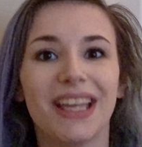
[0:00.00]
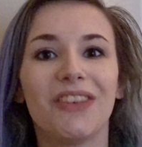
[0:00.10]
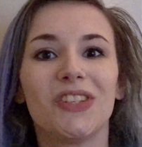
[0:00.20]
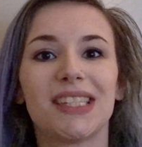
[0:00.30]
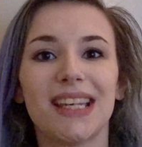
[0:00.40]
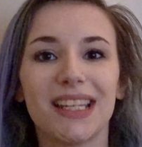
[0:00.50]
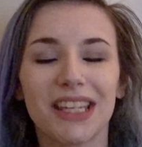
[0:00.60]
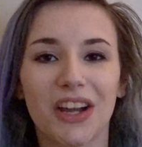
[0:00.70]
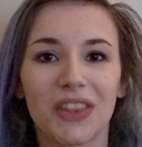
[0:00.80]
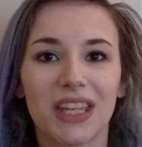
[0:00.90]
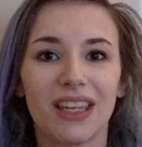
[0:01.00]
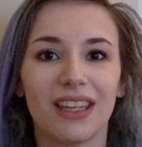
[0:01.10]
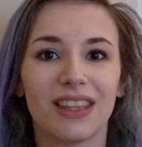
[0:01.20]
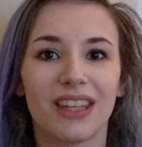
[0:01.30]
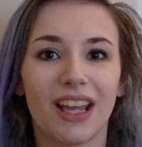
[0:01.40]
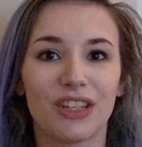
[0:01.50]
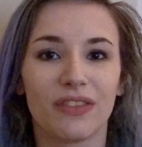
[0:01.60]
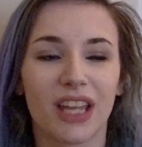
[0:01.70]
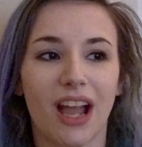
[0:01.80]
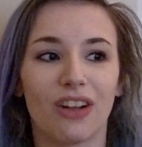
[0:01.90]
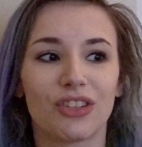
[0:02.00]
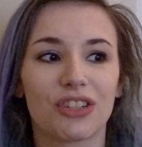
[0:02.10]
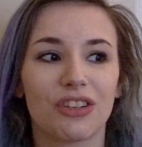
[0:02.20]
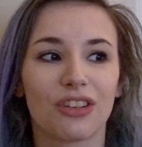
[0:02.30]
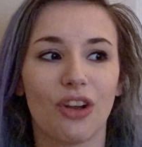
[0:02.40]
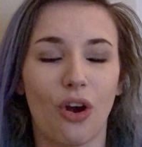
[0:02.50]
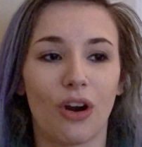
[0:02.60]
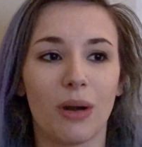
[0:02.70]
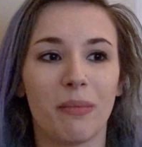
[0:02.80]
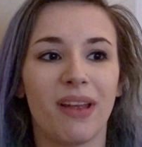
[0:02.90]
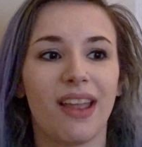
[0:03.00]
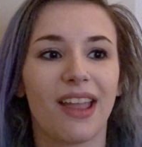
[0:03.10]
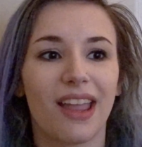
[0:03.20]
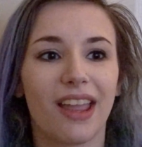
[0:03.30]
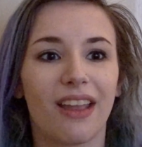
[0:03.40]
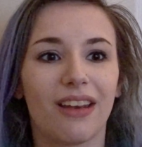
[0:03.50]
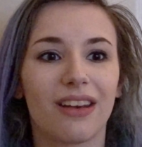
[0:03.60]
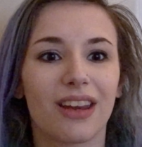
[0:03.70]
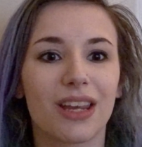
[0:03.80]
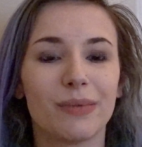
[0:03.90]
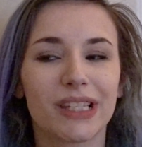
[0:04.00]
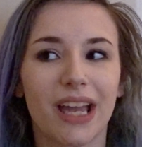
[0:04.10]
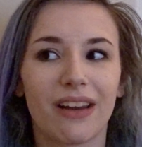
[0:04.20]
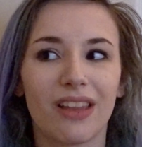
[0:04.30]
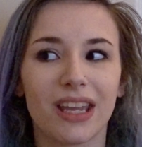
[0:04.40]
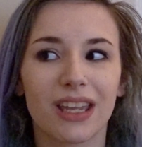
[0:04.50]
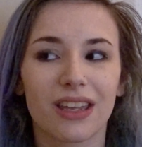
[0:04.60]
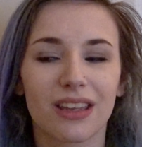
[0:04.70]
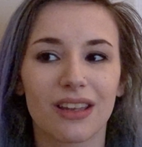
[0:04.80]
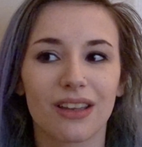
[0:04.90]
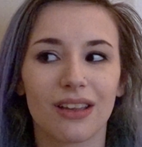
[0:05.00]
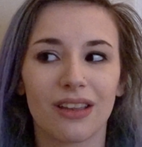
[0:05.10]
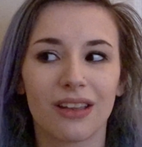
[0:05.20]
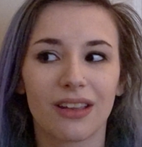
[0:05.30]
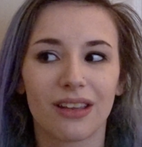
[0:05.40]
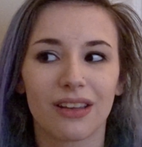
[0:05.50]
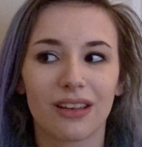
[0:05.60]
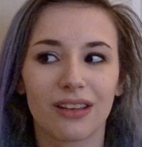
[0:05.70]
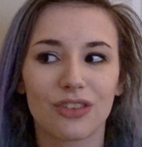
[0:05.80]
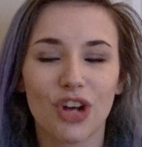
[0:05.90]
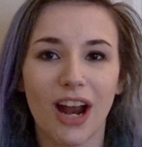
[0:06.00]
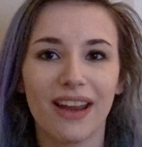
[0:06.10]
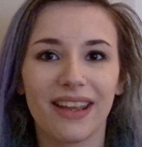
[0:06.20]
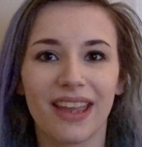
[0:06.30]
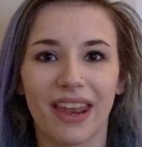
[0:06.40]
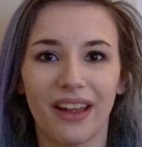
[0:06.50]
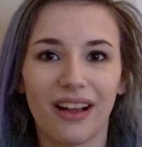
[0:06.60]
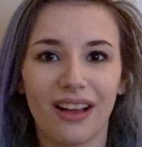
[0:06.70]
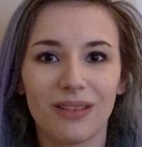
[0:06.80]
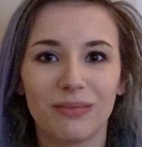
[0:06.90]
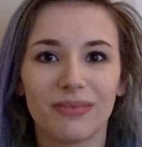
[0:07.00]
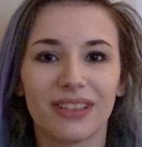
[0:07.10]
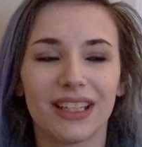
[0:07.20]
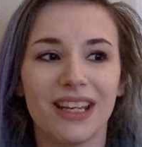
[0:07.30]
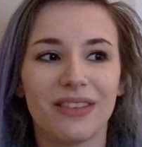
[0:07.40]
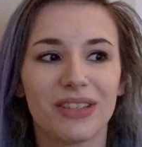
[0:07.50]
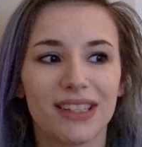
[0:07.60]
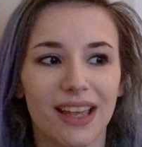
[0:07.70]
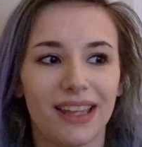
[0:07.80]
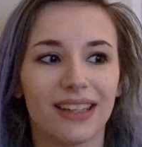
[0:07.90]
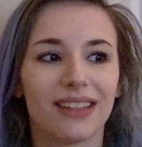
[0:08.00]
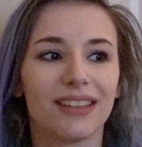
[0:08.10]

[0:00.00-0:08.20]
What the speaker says: He was sitting like on the edge of the couch arm, and he was kind of like trying to get up, and he was like,